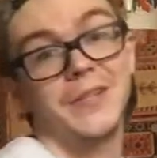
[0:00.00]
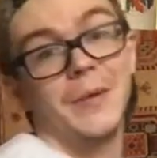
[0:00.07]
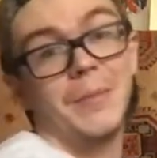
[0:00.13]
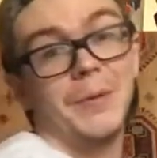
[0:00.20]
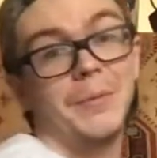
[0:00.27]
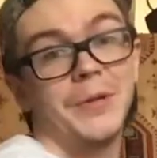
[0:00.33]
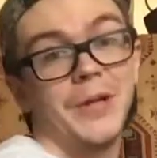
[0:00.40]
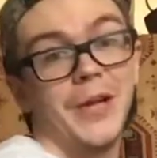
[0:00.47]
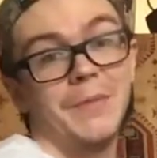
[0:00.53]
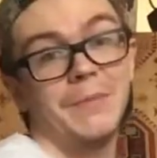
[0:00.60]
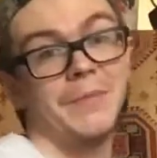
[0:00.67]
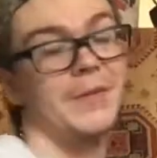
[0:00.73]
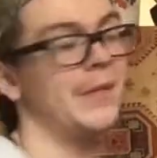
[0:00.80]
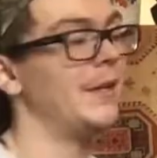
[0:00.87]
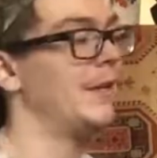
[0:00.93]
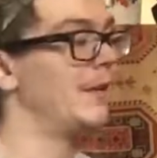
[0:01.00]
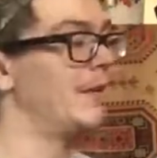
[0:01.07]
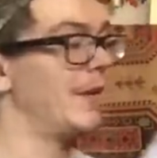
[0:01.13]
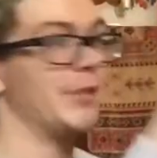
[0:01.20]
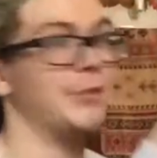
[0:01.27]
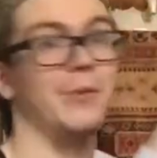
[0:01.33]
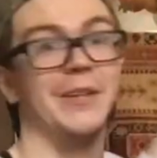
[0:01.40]
step up your game.
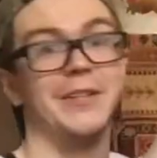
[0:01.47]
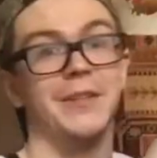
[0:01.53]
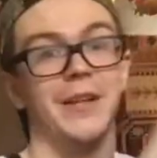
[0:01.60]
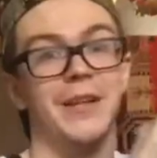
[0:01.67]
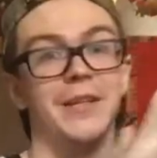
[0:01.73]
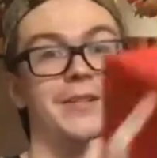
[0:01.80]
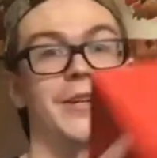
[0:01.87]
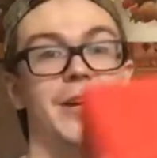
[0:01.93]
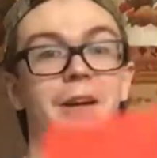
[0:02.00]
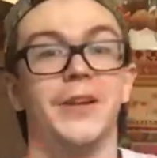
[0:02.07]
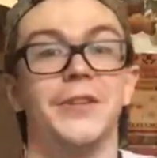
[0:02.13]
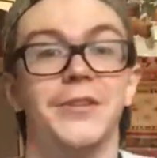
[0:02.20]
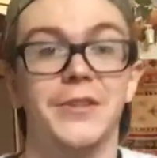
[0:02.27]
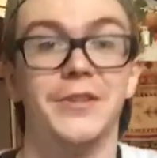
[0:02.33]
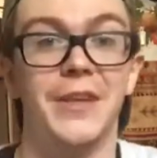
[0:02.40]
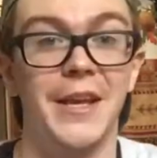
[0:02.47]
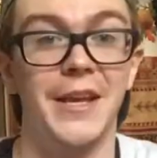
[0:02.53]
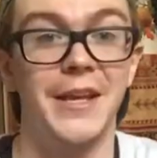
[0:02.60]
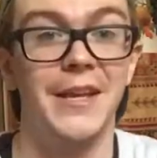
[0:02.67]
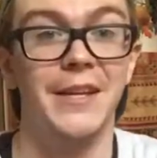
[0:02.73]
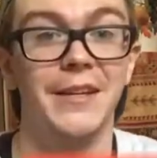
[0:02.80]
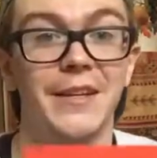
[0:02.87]
That's why today's challenge is
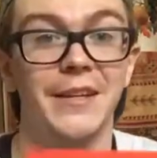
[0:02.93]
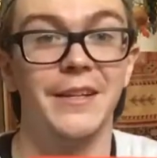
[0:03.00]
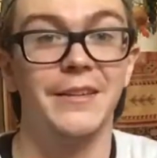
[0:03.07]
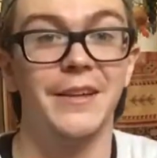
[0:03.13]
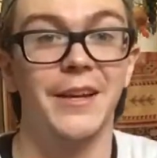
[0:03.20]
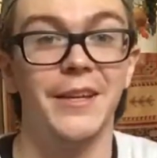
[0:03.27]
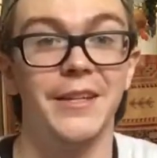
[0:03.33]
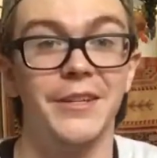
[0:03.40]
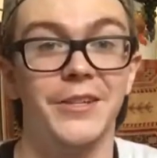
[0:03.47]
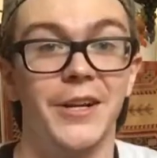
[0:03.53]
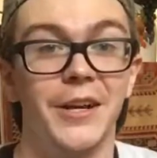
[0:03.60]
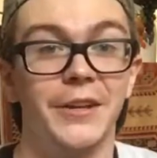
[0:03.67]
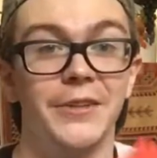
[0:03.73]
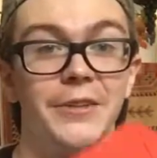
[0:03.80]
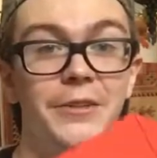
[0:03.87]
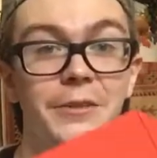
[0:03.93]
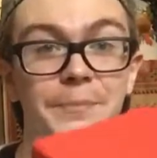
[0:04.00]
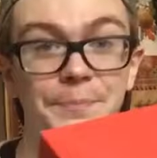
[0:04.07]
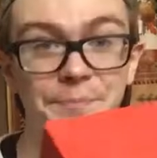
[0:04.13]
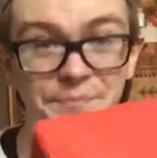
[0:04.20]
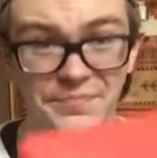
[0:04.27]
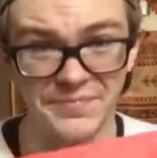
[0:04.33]
a Nike challenge.
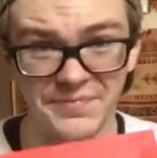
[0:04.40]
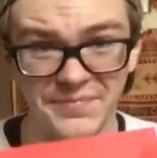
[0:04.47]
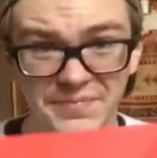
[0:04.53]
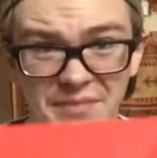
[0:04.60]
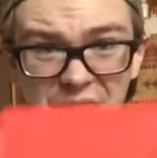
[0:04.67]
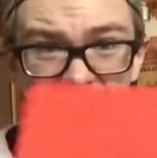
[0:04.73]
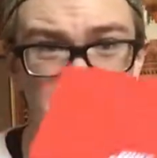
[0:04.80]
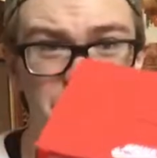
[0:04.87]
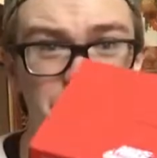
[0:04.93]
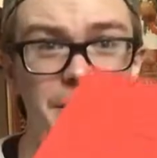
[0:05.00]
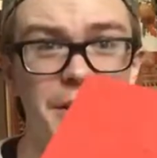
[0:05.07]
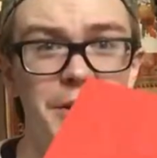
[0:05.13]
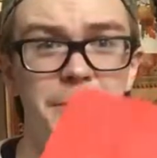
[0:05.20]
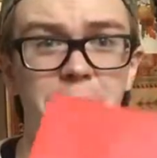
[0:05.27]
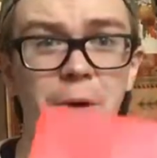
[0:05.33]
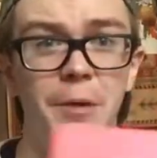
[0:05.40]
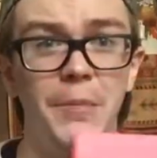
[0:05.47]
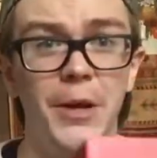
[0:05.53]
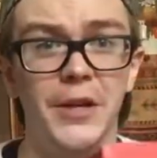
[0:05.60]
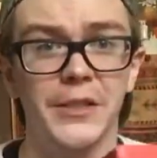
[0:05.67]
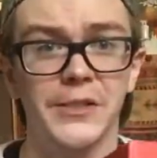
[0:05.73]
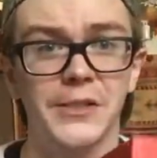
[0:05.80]
Now, this is a very small
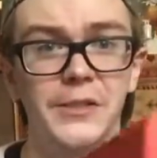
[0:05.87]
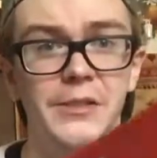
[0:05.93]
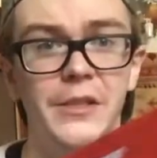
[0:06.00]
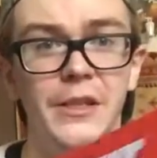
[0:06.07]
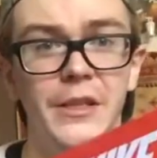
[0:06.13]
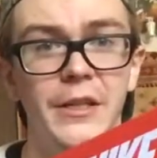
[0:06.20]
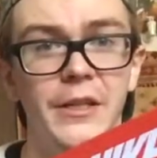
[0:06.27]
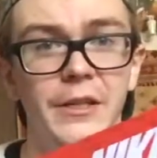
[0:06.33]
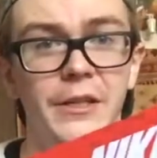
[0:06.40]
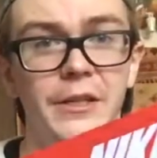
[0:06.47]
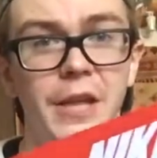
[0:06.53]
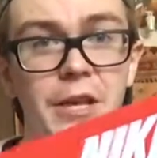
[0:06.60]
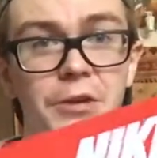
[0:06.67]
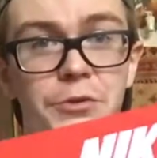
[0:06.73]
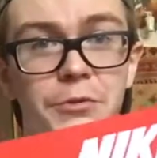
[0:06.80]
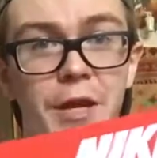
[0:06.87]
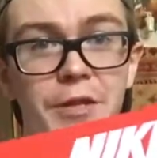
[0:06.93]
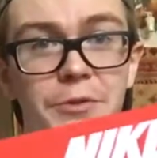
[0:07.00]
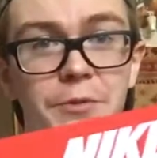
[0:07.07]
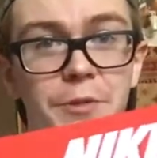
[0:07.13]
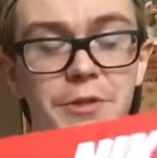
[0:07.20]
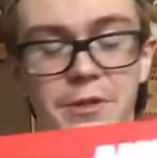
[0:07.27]
box. Can you
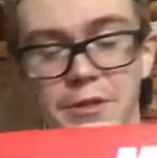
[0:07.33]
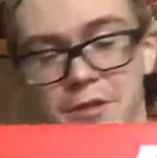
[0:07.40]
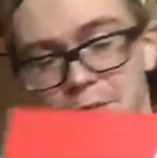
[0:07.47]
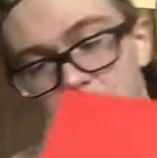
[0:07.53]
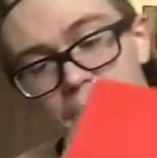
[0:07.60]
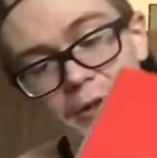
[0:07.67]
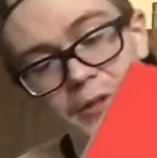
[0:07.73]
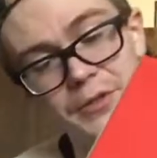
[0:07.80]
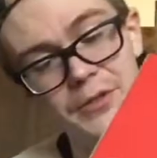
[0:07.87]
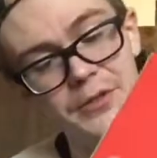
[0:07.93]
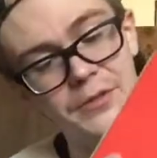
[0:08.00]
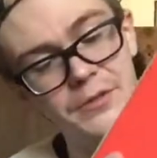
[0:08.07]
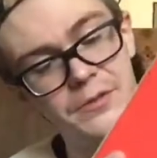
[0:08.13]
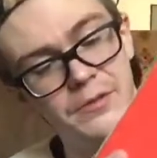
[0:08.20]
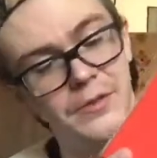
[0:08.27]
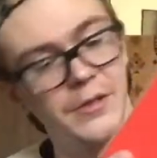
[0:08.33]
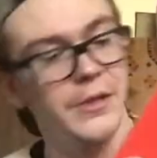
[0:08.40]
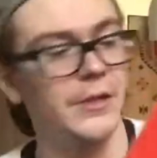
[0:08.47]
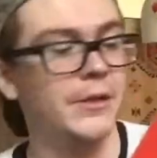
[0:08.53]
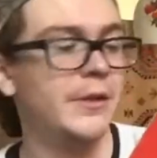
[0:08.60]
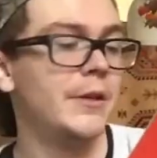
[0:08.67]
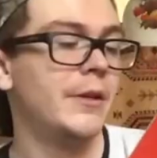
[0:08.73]
guess what's in this box?
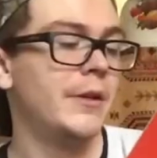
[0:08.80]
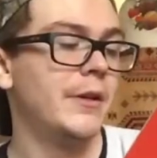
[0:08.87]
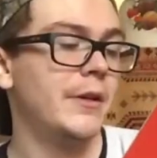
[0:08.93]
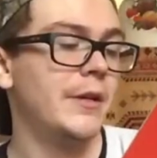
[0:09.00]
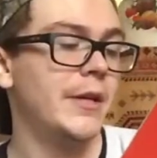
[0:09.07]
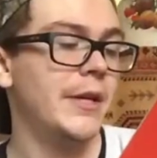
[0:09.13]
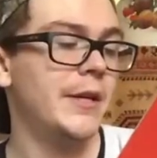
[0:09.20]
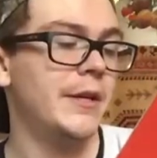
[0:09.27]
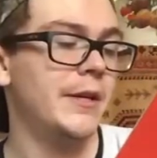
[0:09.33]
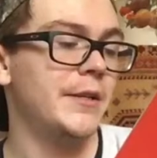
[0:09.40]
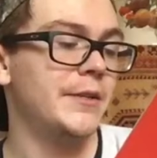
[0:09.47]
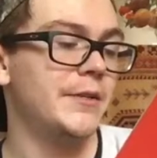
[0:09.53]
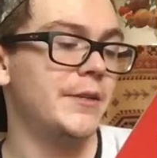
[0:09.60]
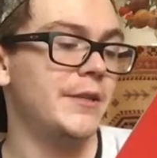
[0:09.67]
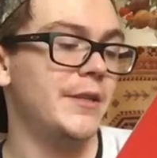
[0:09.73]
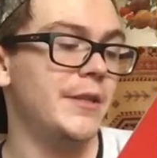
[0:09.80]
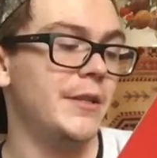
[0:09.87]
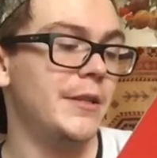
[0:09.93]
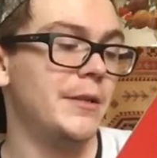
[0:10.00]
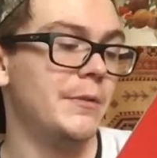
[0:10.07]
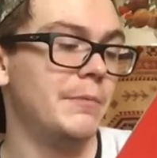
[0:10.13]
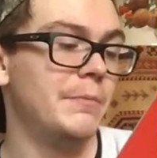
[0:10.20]
It is
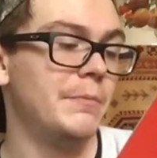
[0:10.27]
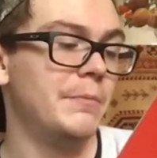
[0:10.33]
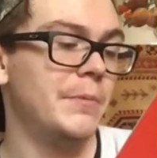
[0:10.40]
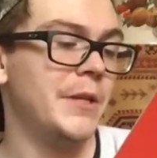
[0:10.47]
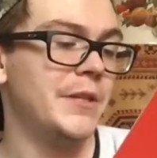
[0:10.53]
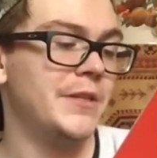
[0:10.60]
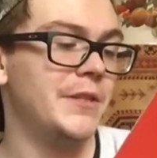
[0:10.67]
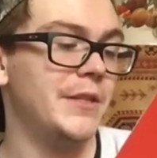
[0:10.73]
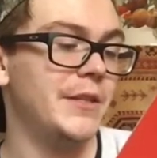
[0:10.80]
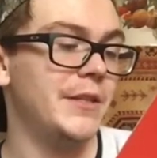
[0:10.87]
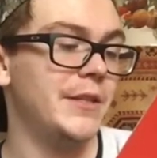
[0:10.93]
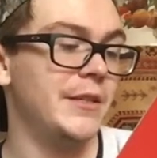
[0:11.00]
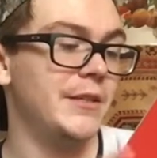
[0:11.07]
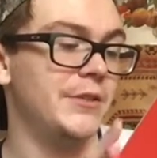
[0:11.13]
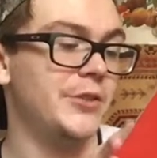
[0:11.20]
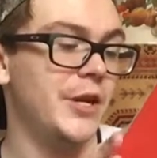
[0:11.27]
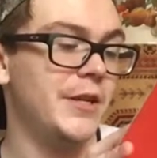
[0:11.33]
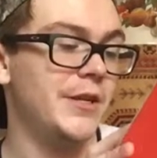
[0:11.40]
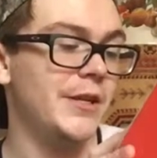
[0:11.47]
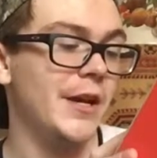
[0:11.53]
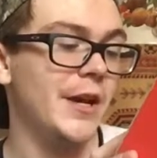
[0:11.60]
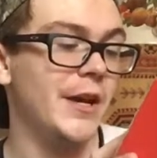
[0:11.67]
the Bennessee
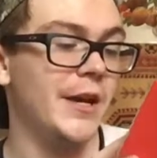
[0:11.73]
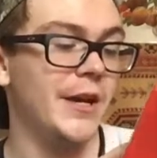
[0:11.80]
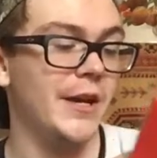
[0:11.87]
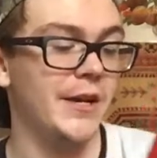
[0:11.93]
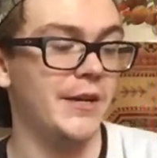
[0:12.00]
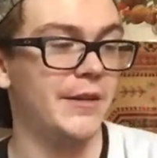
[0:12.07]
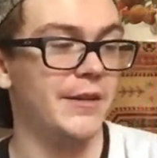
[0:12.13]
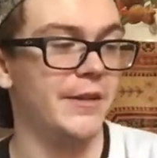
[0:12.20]
JDI